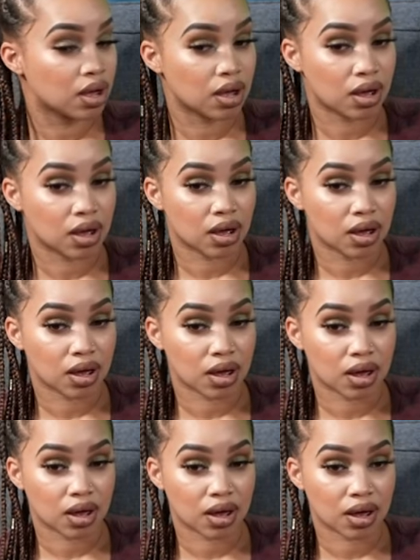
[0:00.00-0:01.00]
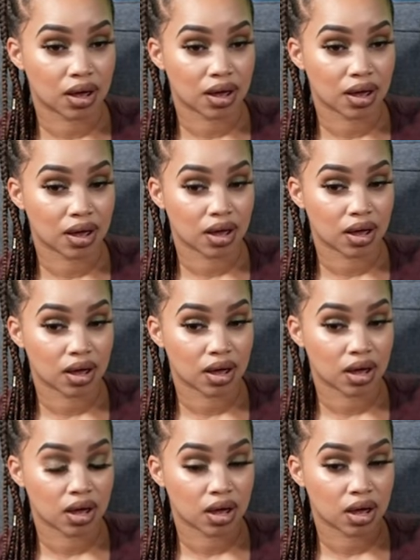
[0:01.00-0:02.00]

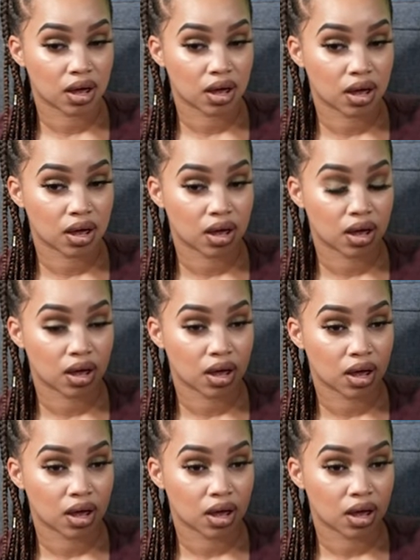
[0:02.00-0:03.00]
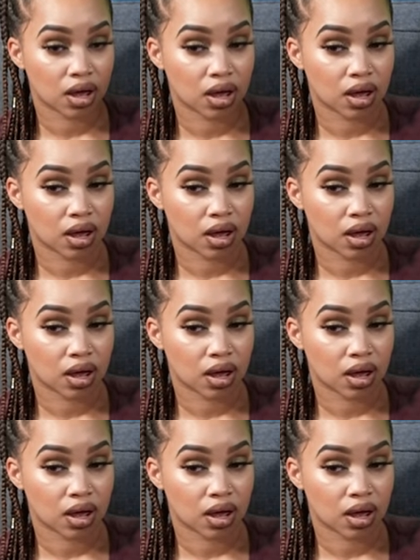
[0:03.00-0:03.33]
No words are spoken by the person on screen.